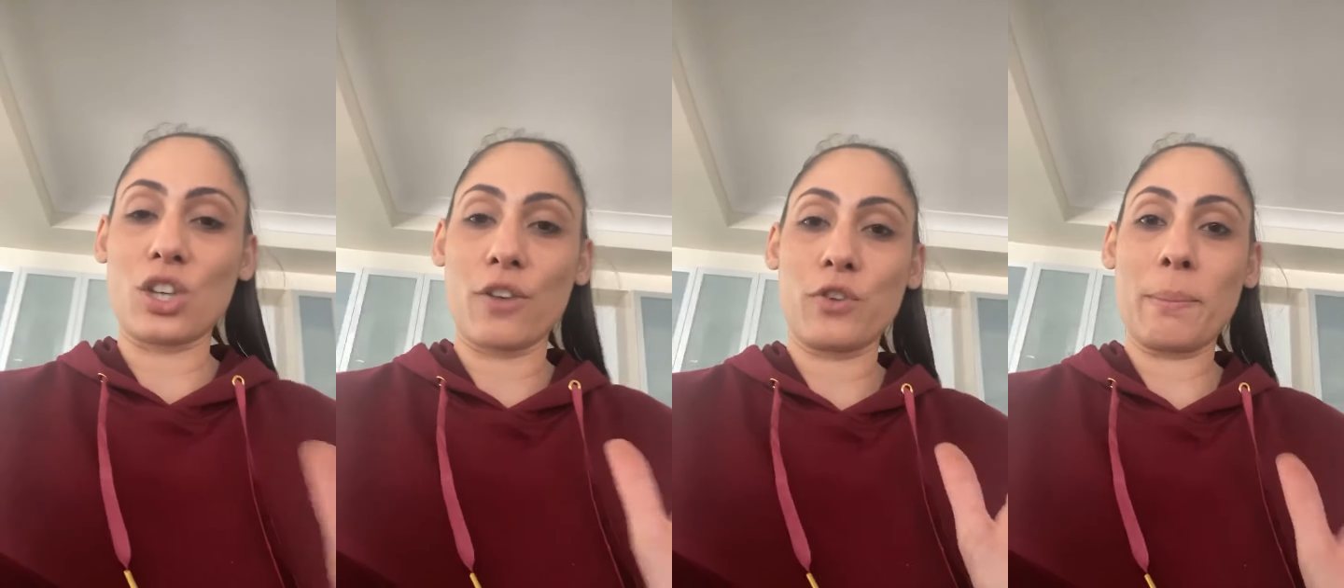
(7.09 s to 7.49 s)
So
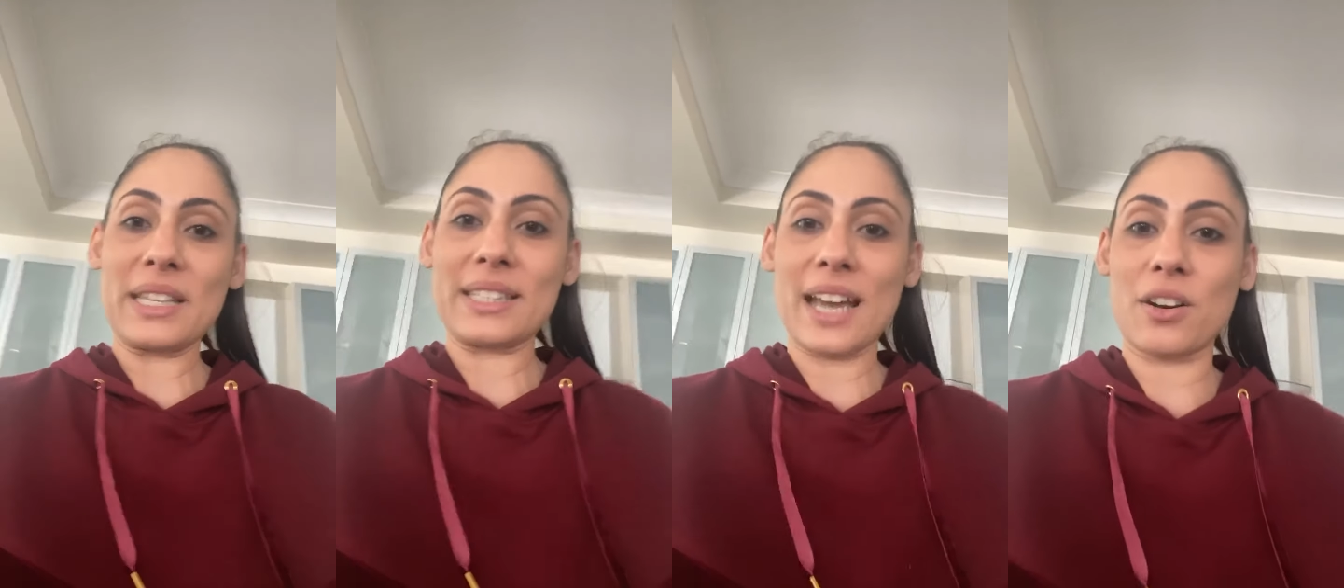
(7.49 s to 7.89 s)
if you
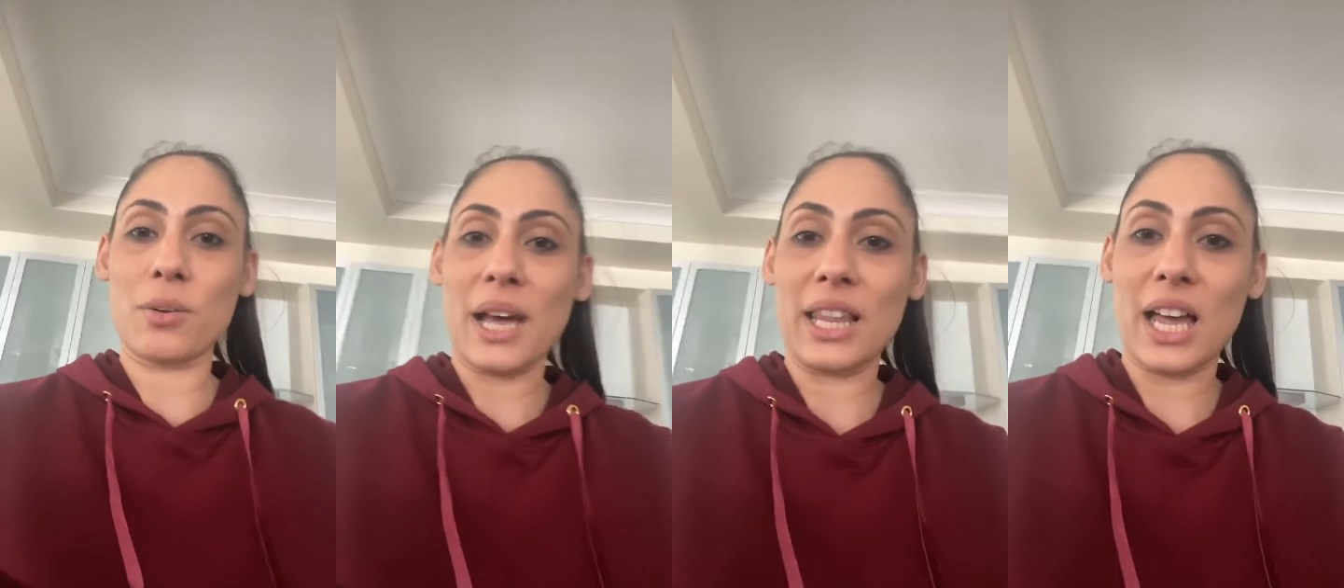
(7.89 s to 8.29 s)
missed out
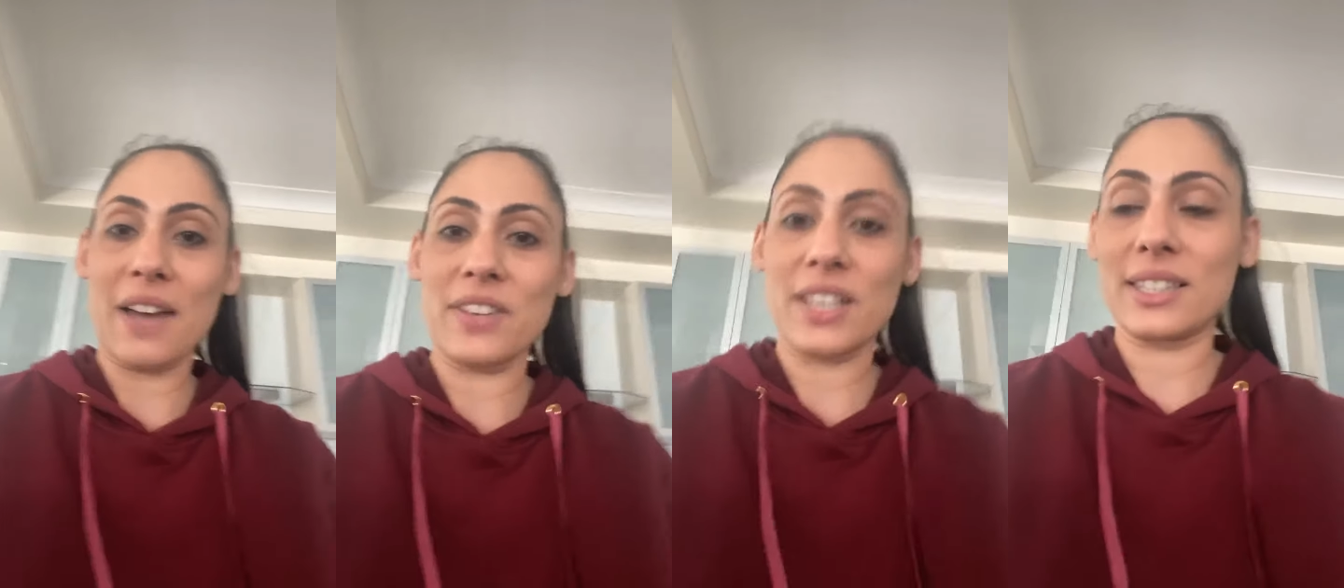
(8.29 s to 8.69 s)
on my
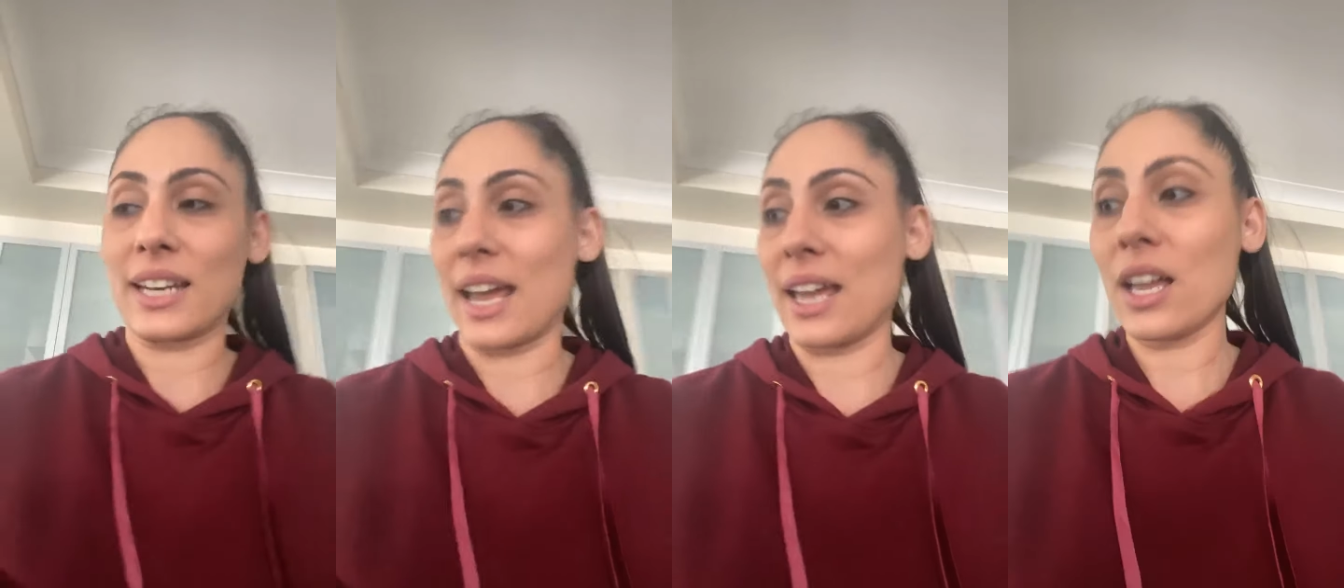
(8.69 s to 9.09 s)
live
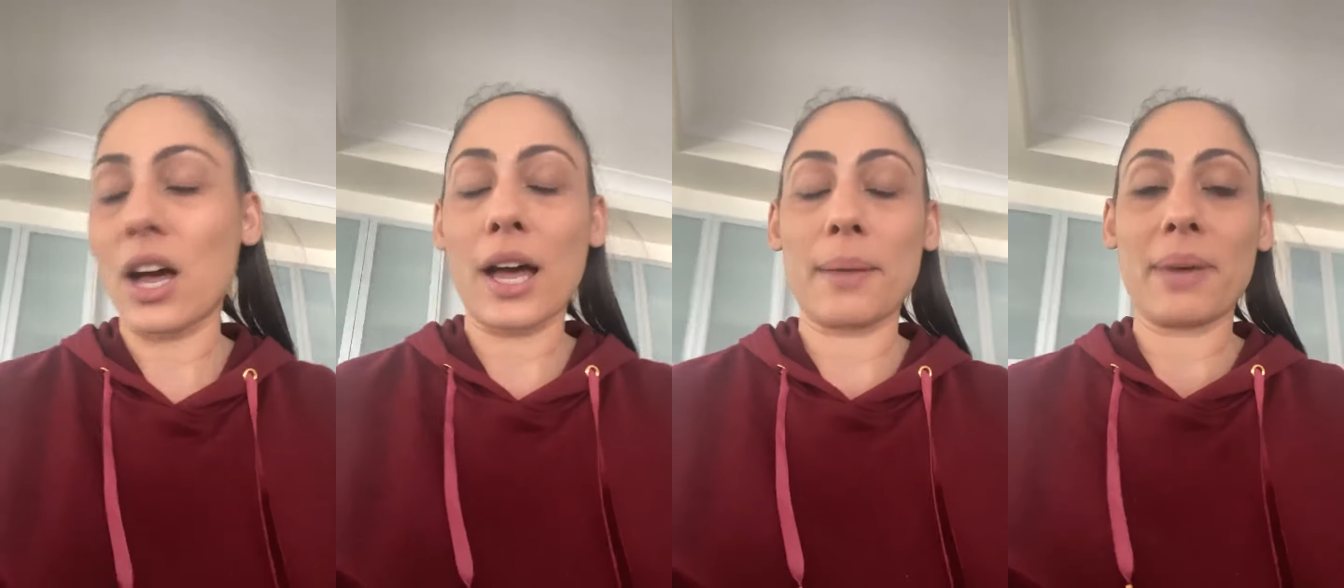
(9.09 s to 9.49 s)
yesterday,
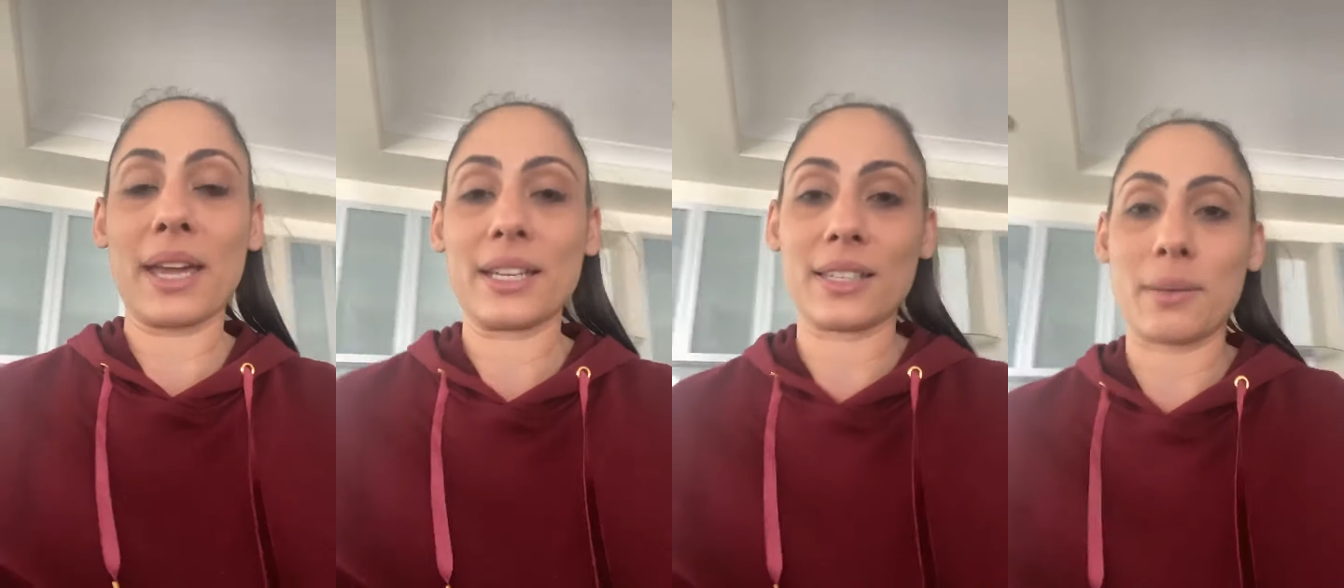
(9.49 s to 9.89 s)
I
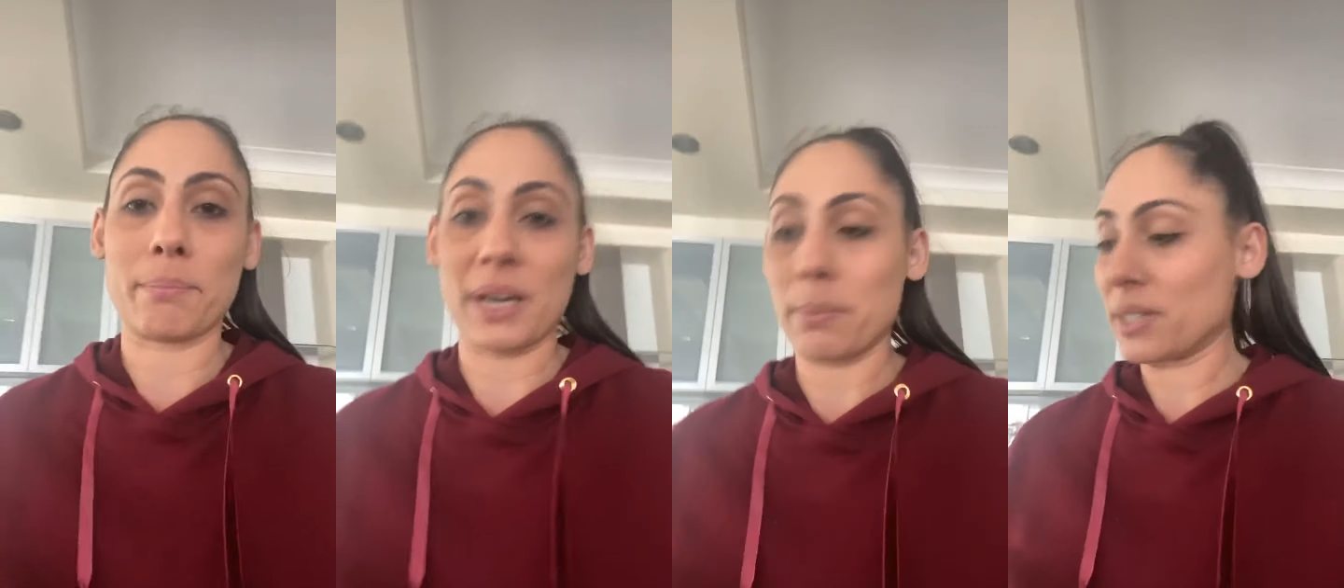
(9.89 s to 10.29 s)
made some
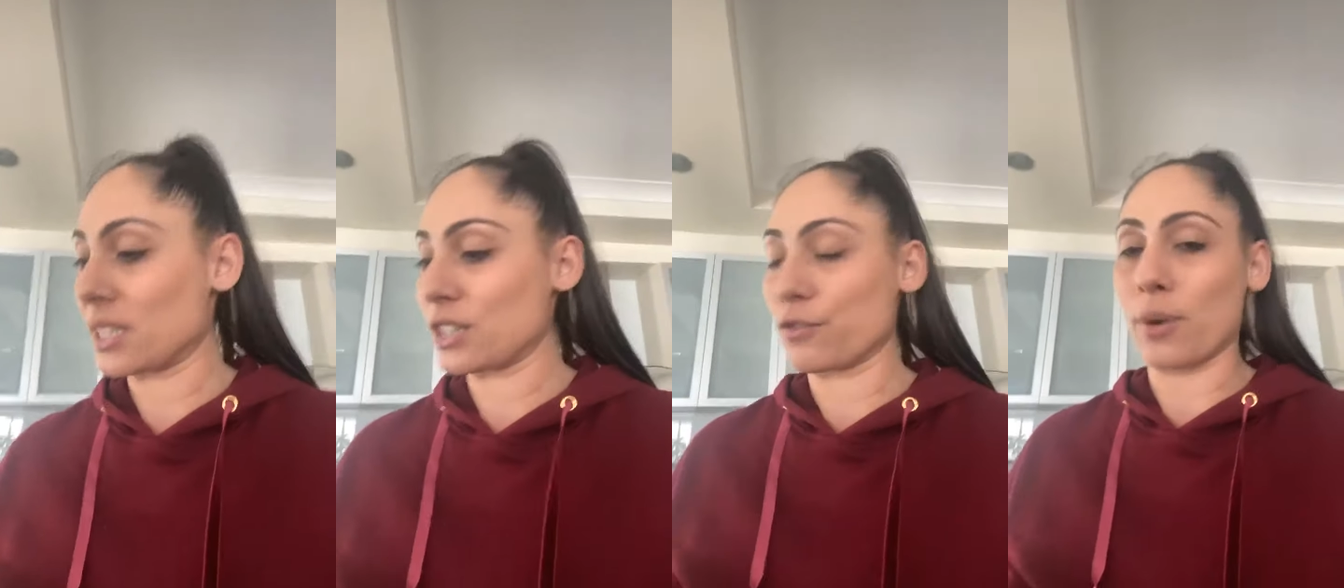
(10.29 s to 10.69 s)
butter
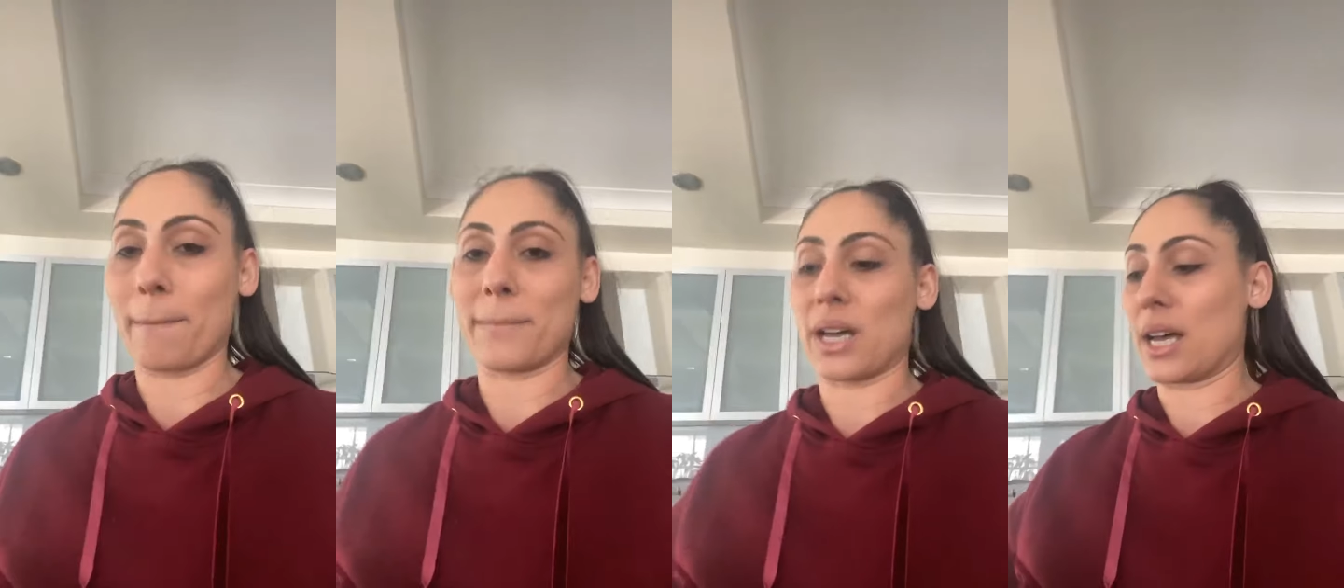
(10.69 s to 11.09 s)
biscuits
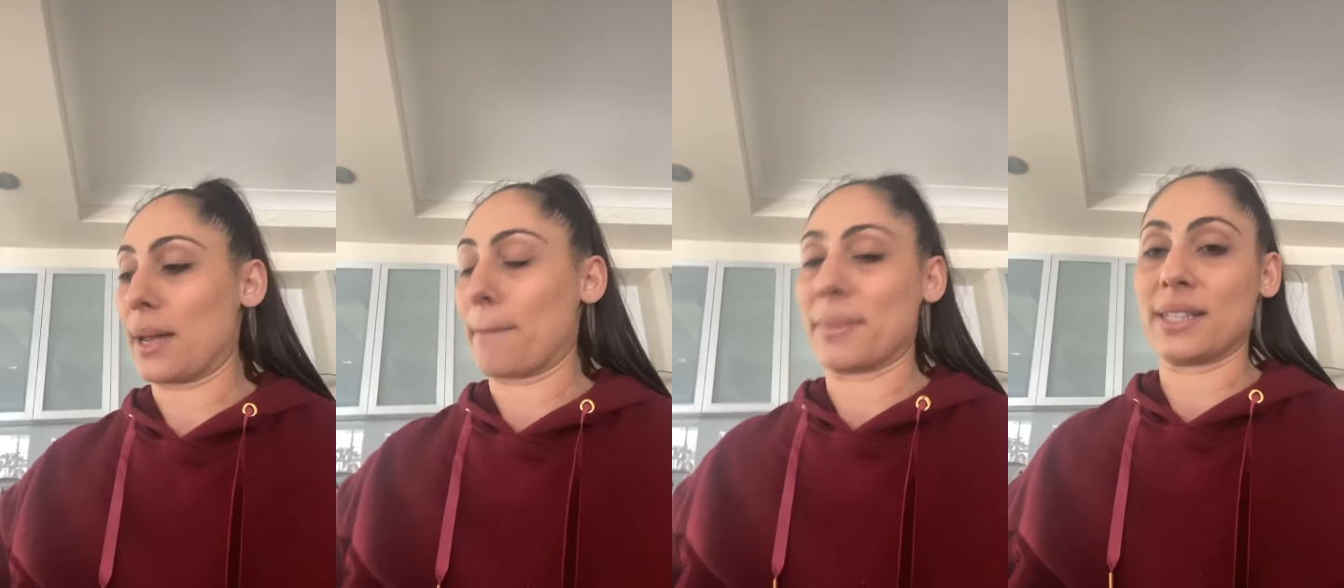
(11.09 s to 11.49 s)
from
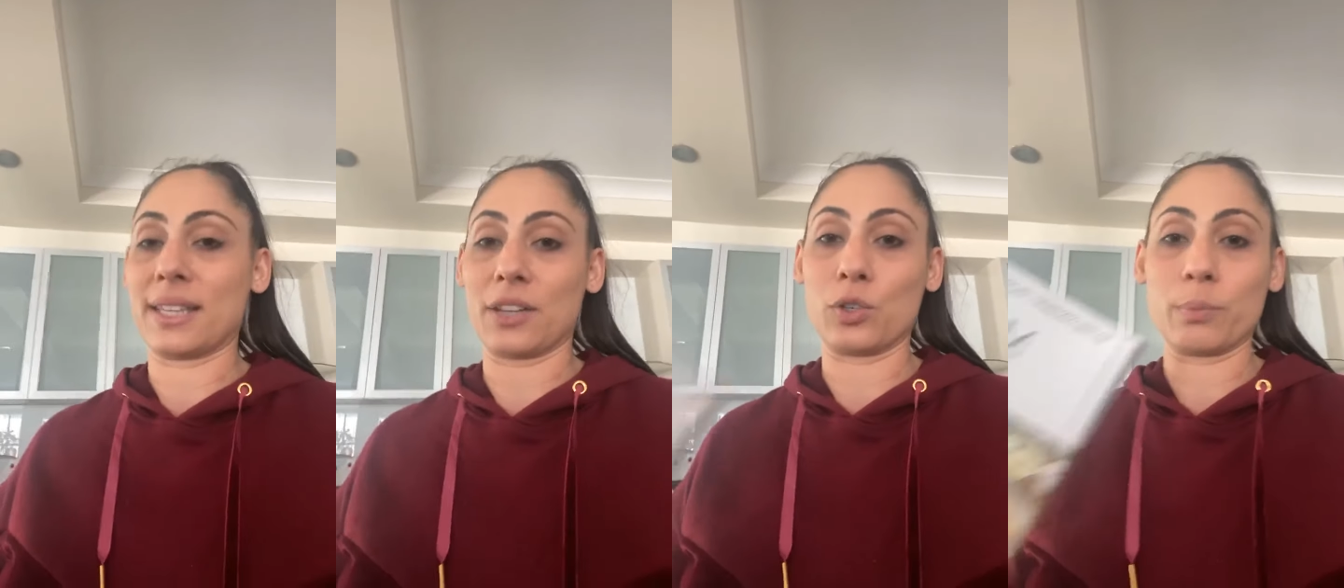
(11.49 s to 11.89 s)
my
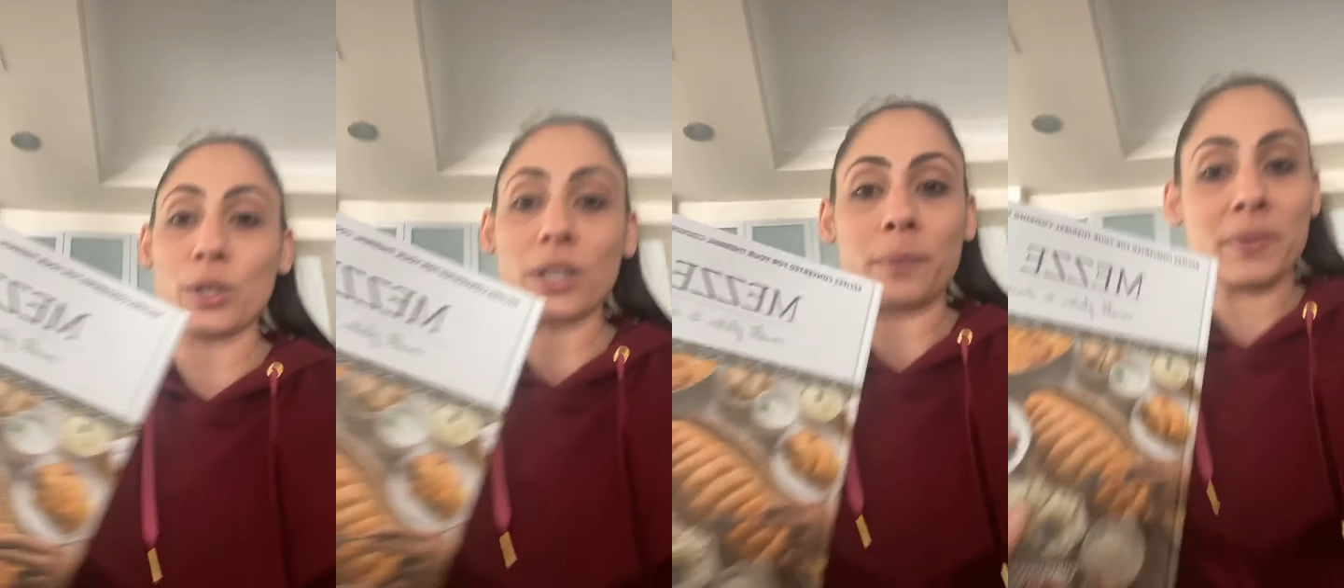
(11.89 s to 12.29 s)
Mazek book,